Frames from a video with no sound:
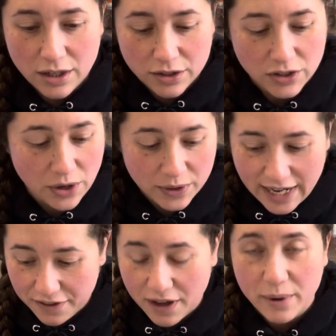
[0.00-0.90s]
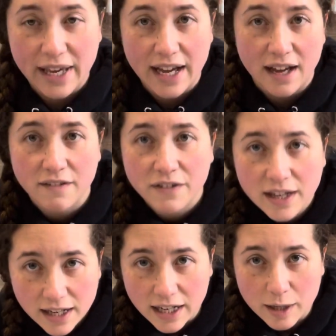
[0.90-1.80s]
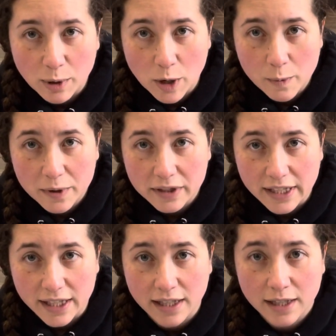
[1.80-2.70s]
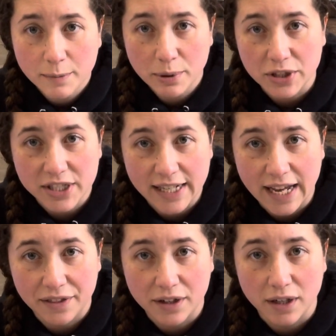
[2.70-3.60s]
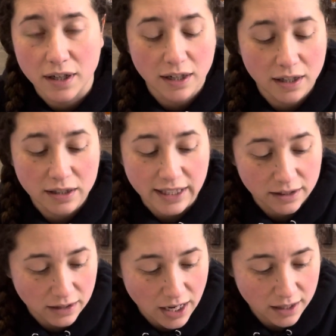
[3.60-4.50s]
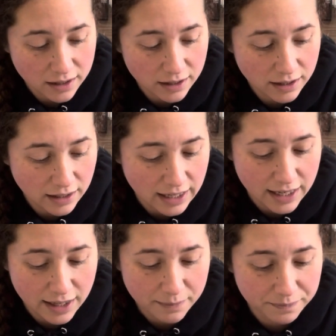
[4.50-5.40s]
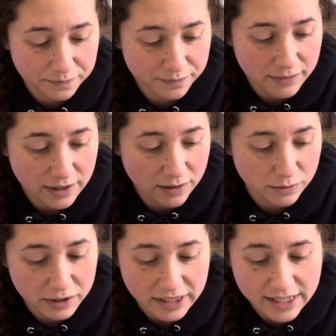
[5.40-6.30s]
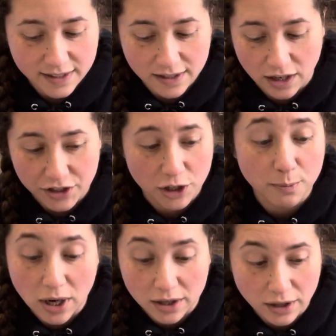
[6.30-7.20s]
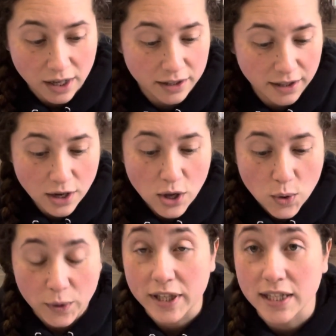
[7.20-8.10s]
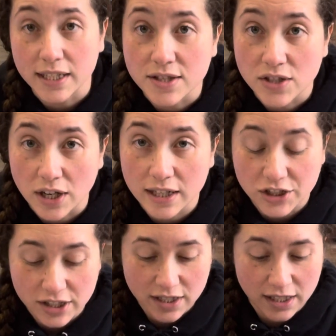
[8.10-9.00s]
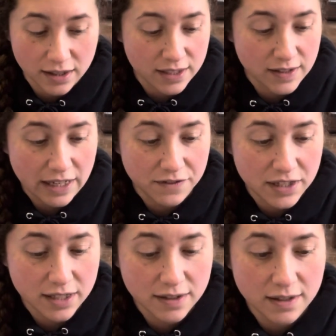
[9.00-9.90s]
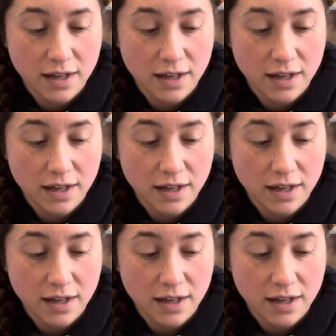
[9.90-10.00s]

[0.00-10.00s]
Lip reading: So now that we have an appropriately put together QuicLoc release on your prong collar, we can start adjusting the safeties.